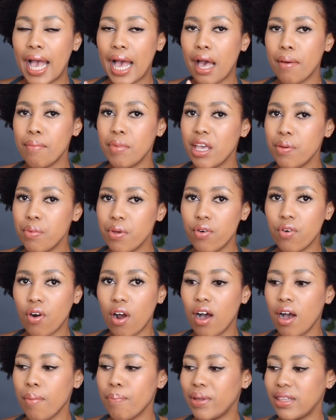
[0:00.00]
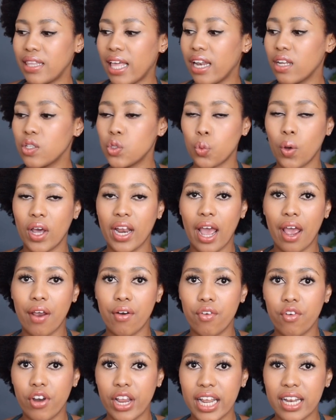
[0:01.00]
I may be wrong, but that is what I
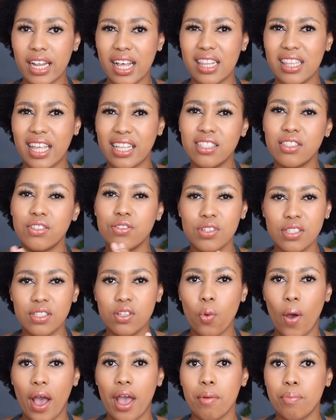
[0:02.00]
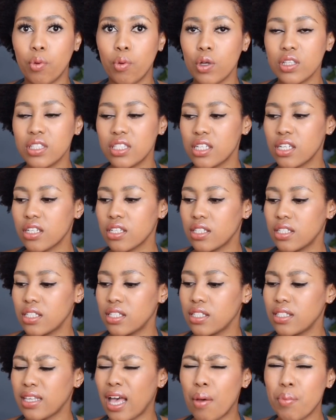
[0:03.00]
read, and that's the reason why I bought it, because
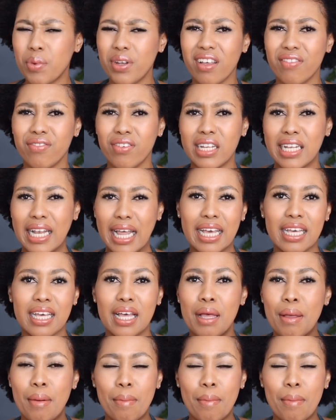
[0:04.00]
there's a time when I felt like